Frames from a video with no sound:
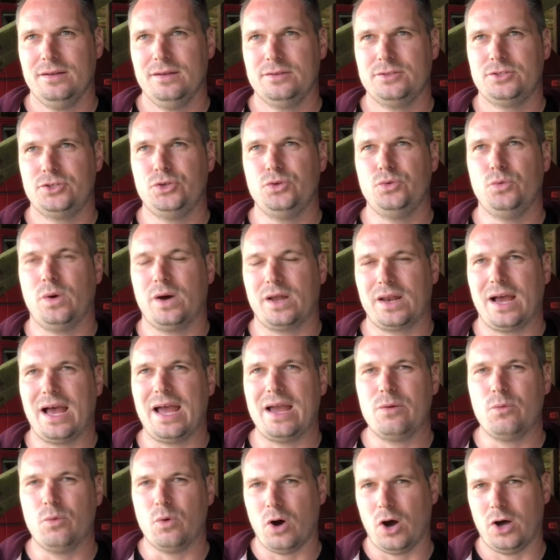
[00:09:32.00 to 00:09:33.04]
to what
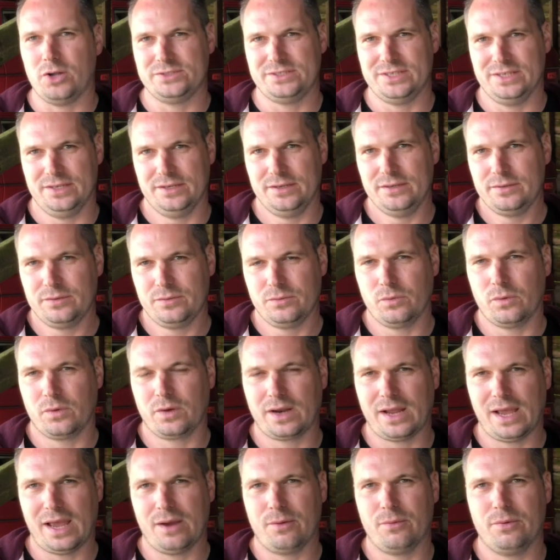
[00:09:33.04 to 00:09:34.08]
I wanted
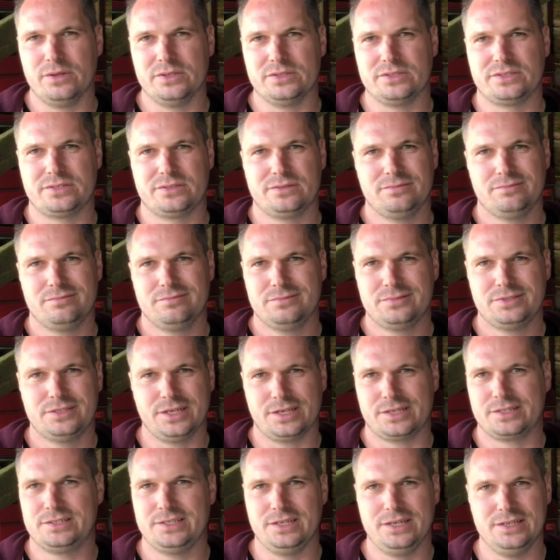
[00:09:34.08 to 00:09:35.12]
when I was
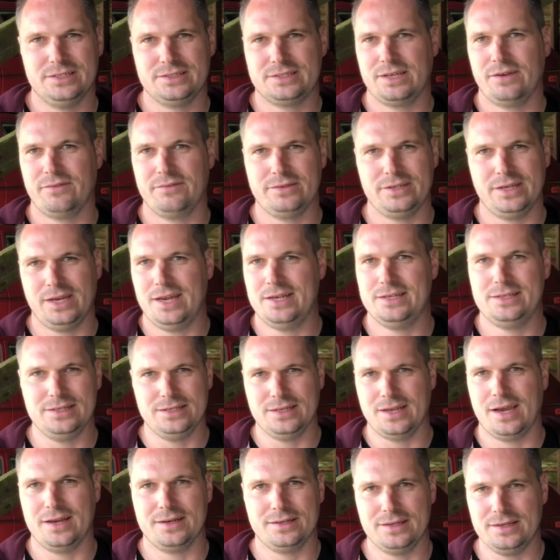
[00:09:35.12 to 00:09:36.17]
16, 17, 18,
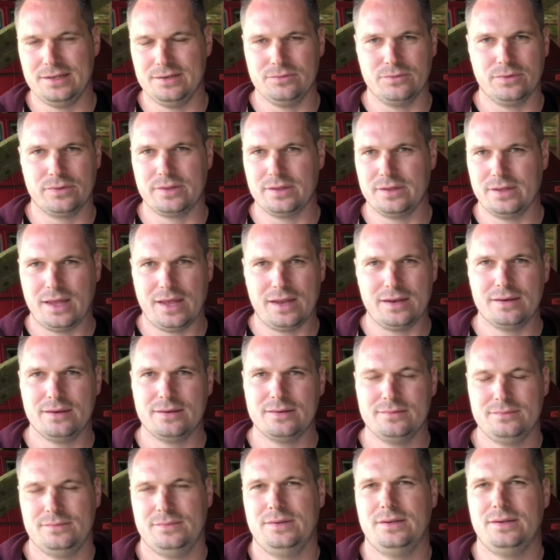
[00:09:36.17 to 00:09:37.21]
19, within that
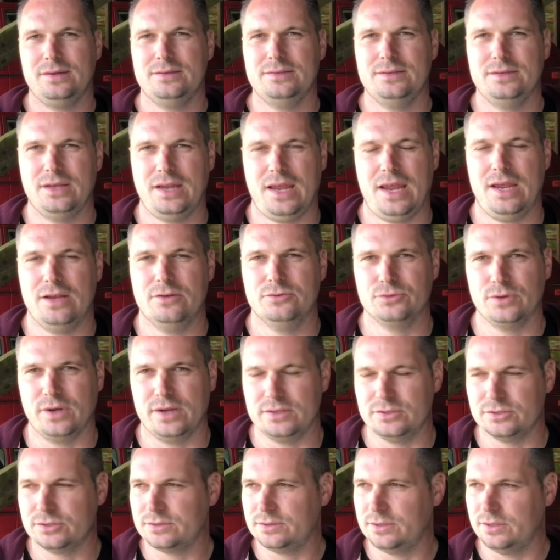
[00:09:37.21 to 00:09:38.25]
age
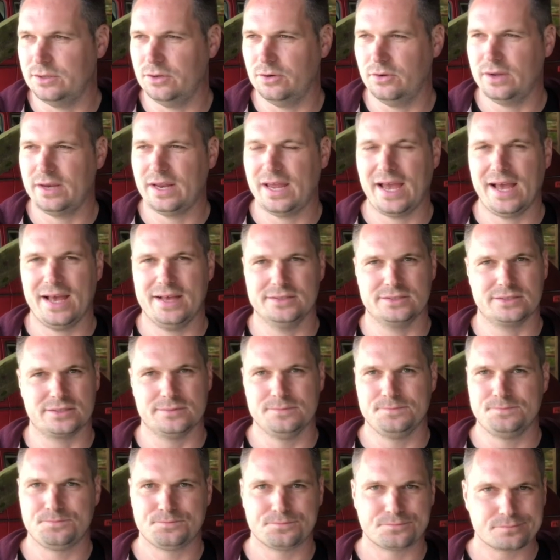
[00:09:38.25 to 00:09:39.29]
range. You know, it has,
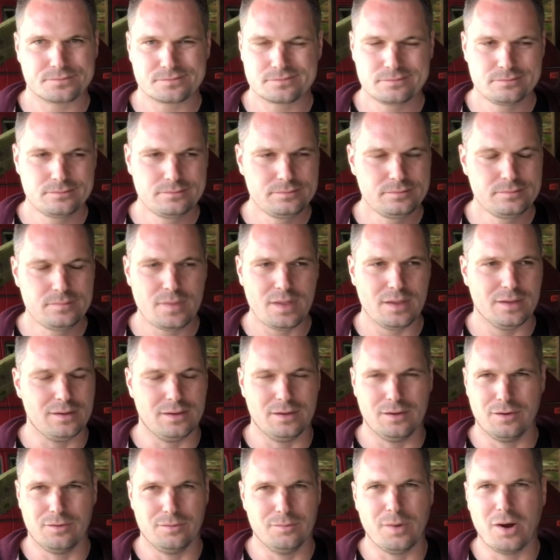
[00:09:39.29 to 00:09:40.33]
you
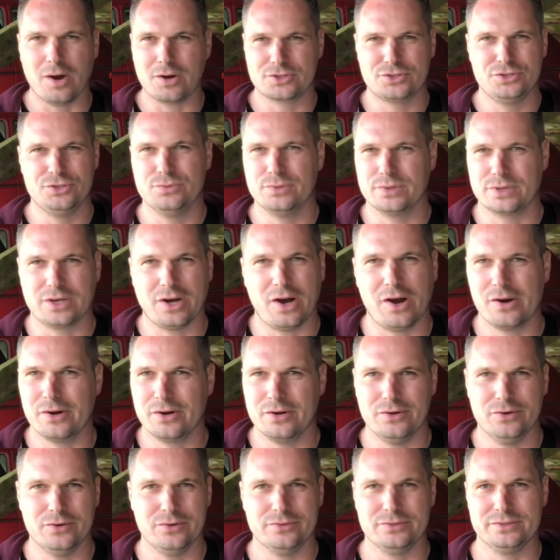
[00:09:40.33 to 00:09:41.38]
know, Mark II
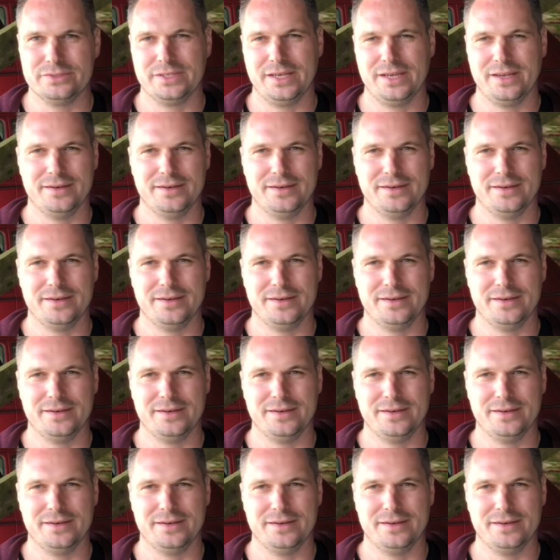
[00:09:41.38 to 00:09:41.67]
Recaros